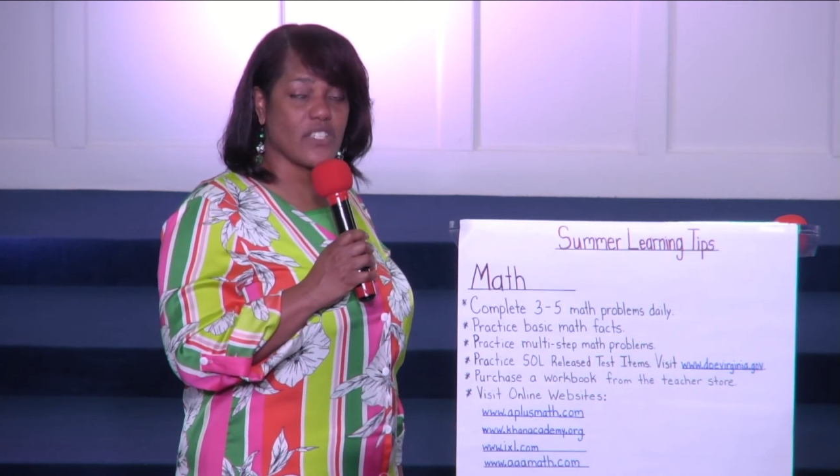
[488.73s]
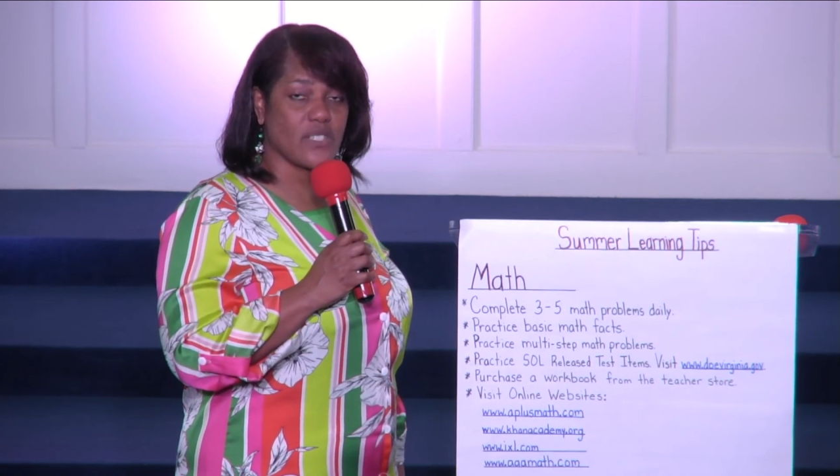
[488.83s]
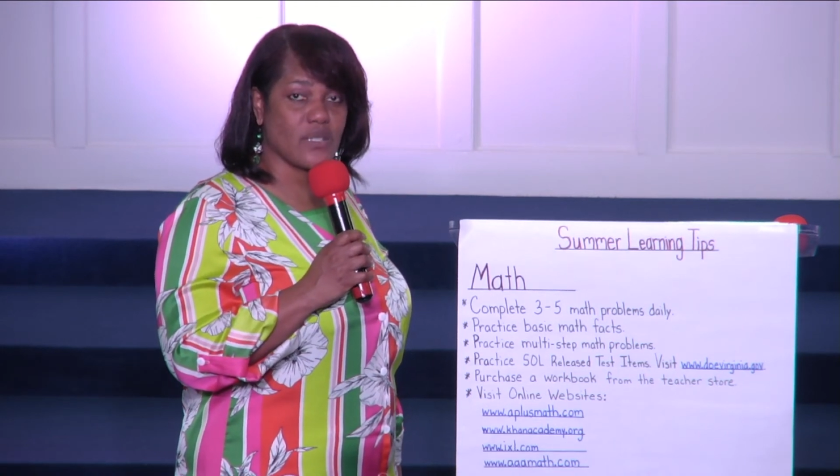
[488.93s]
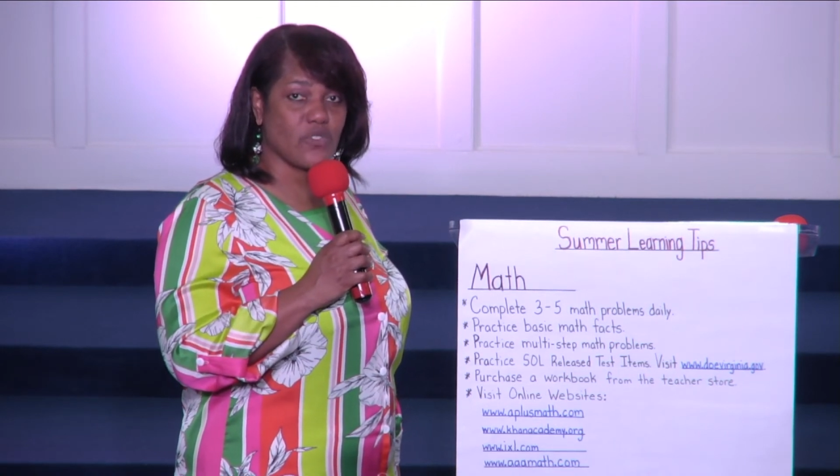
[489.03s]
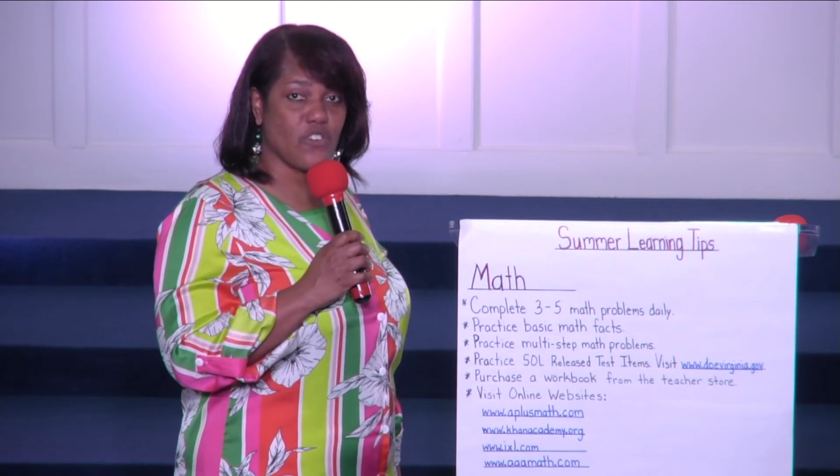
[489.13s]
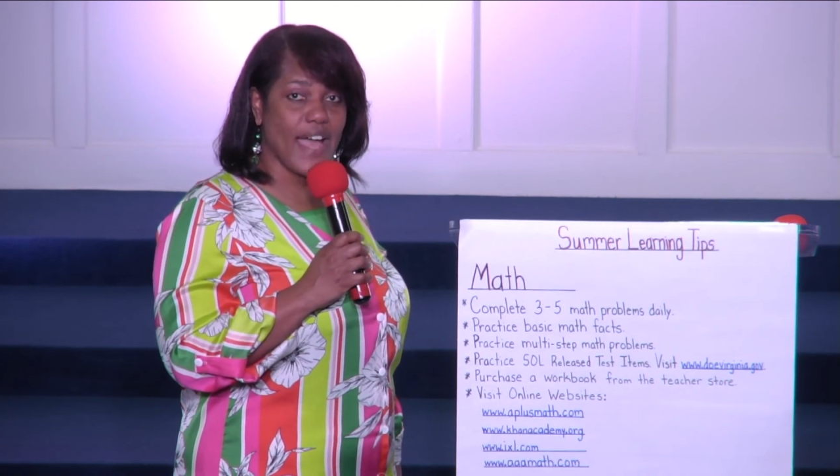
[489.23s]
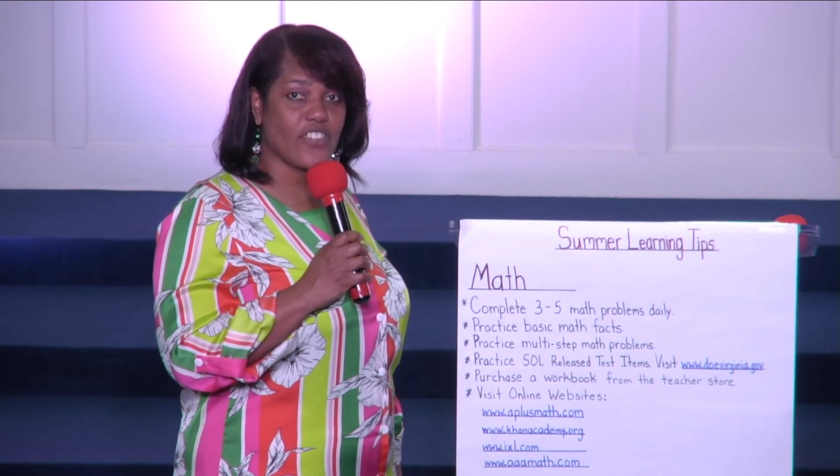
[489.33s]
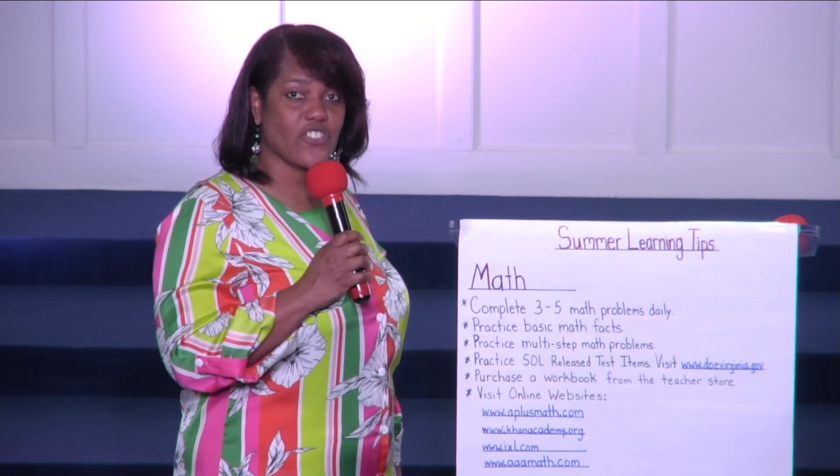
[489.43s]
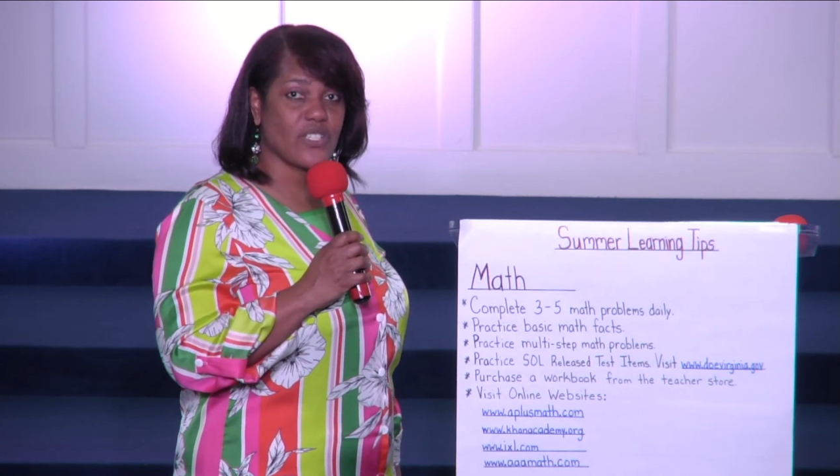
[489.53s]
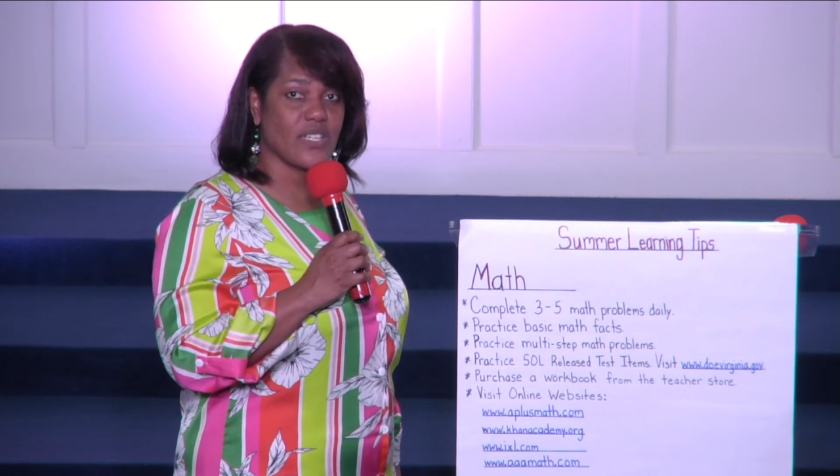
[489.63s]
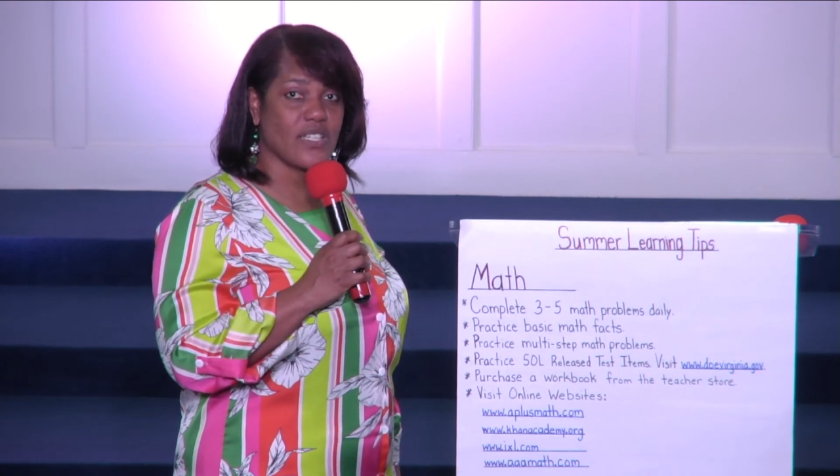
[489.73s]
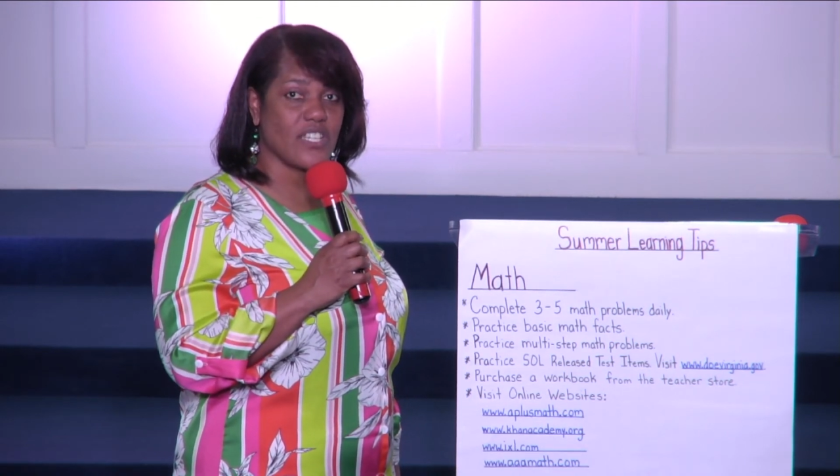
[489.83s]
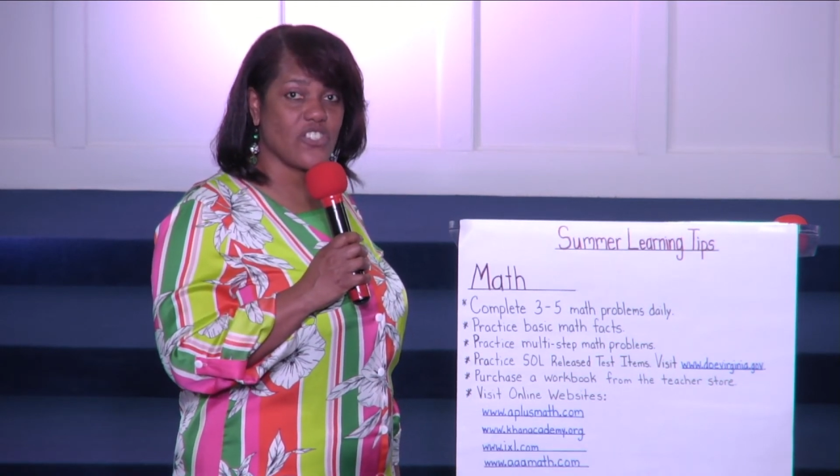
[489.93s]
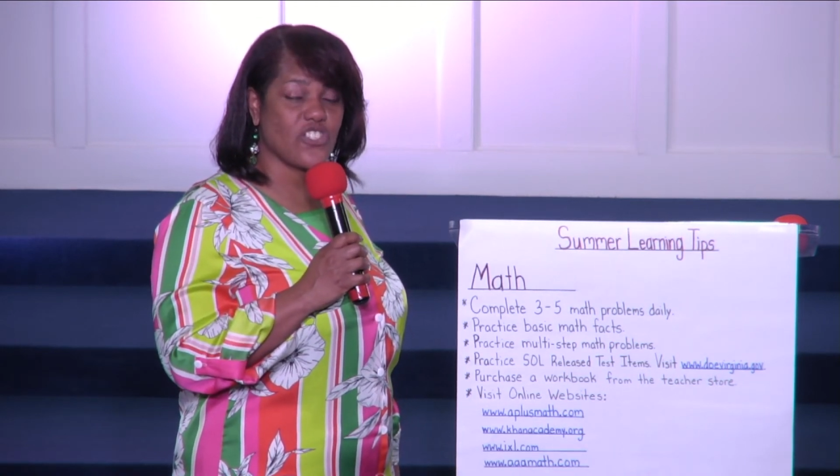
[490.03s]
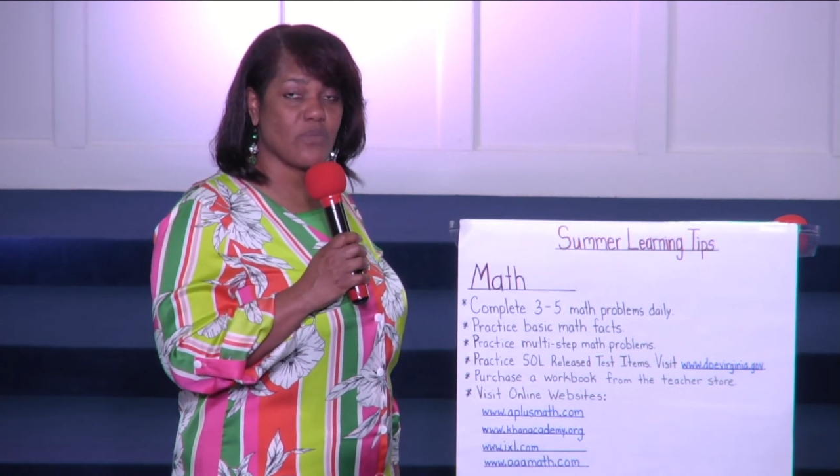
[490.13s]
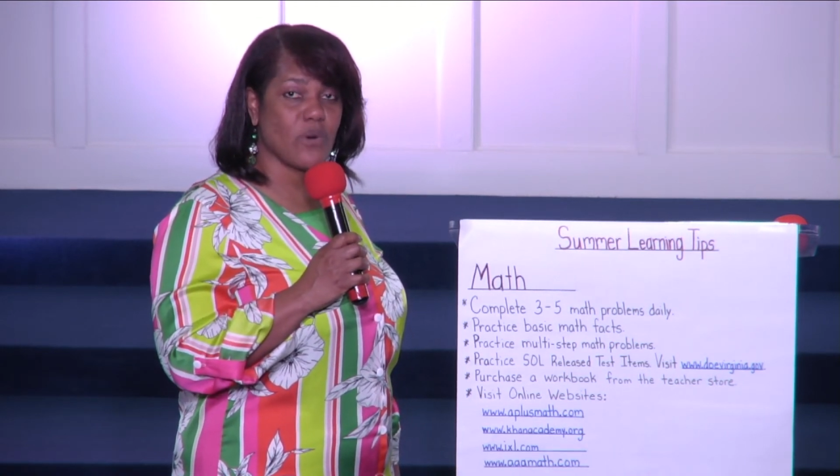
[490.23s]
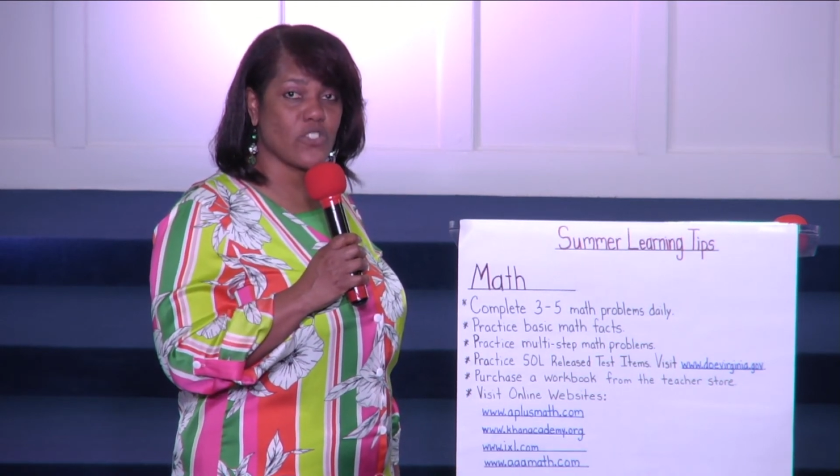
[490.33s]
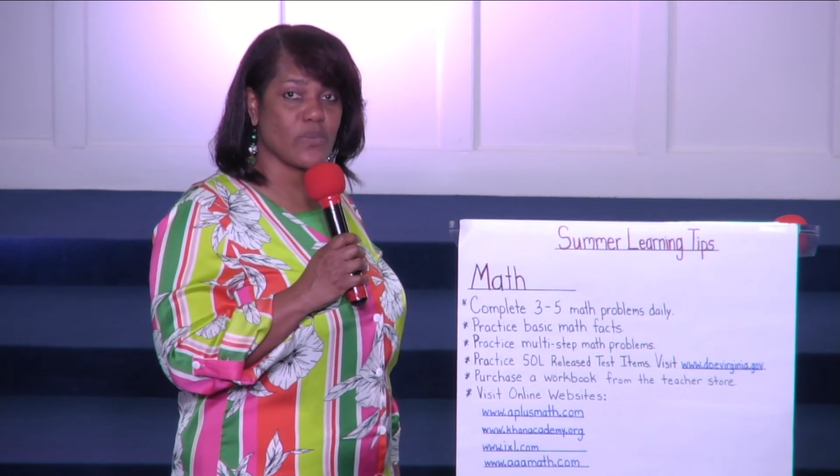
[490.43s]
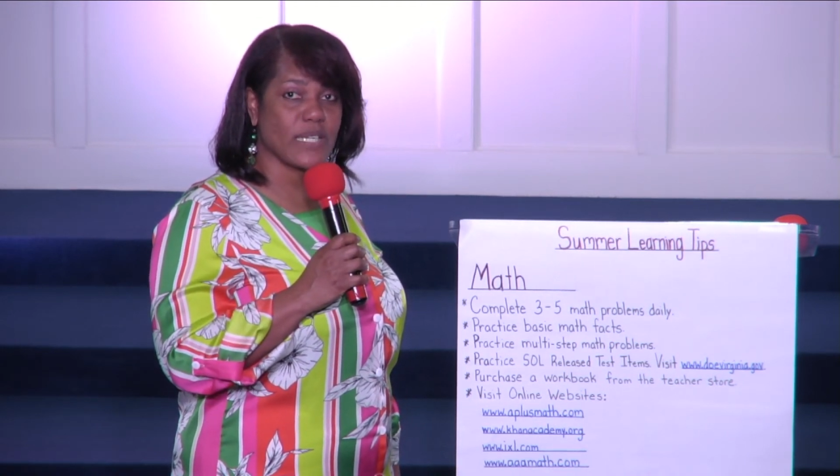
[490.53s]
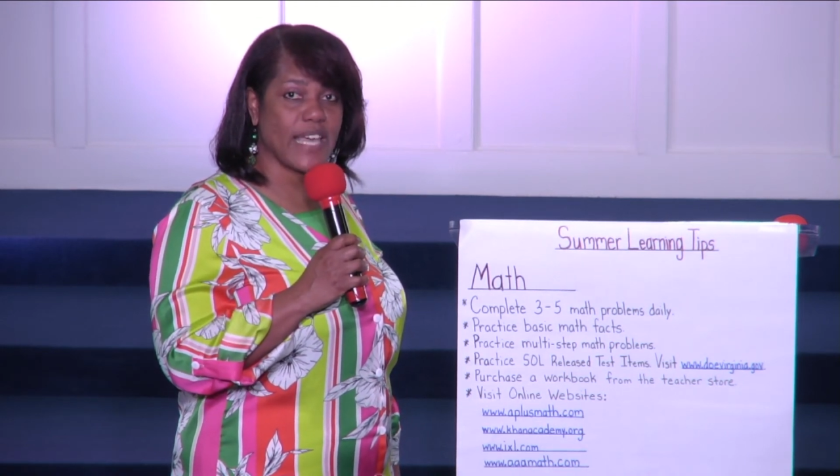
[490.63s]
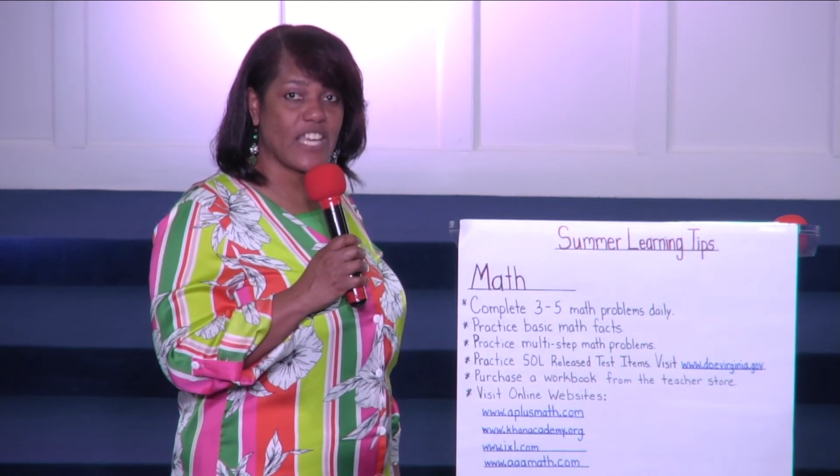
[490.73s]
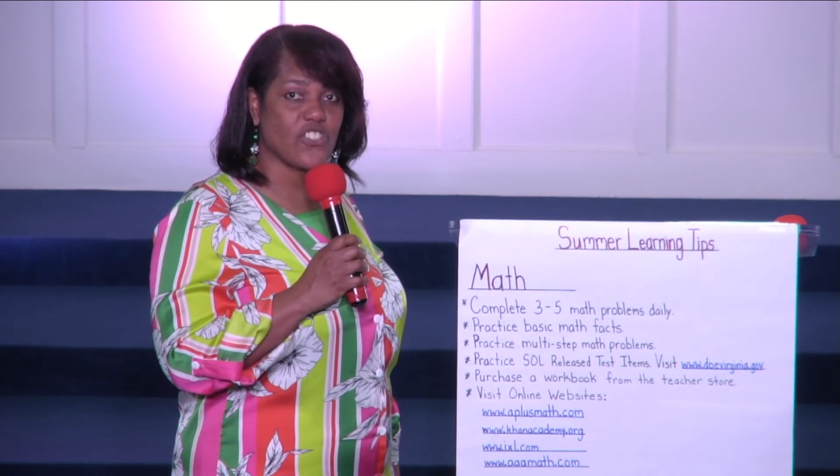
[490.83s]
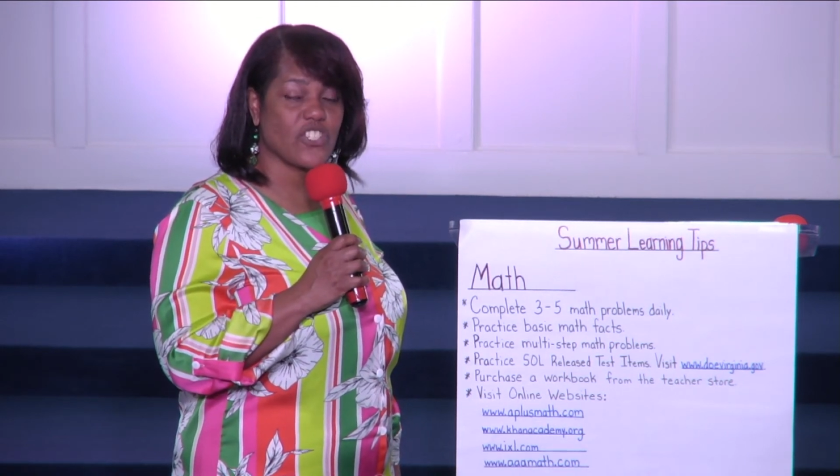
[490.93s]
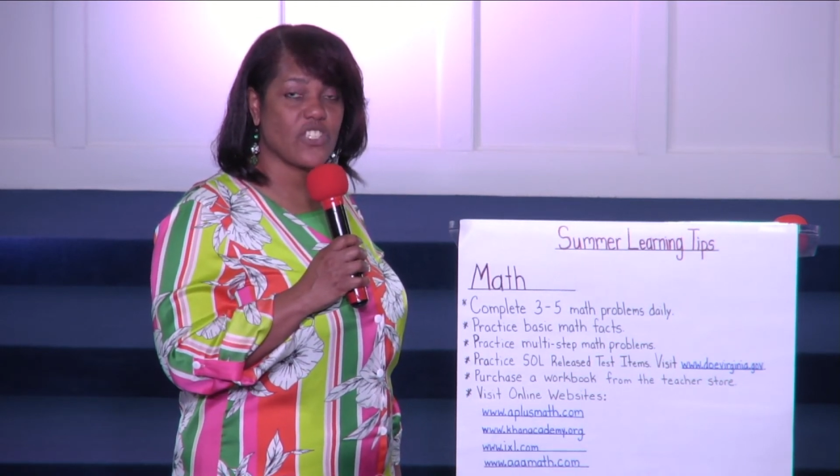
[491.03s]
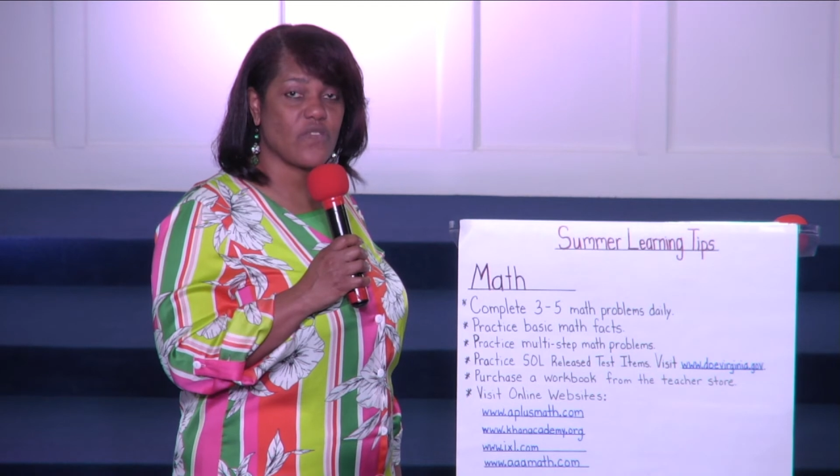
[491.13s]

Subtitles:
subtraction, addition, multiplication,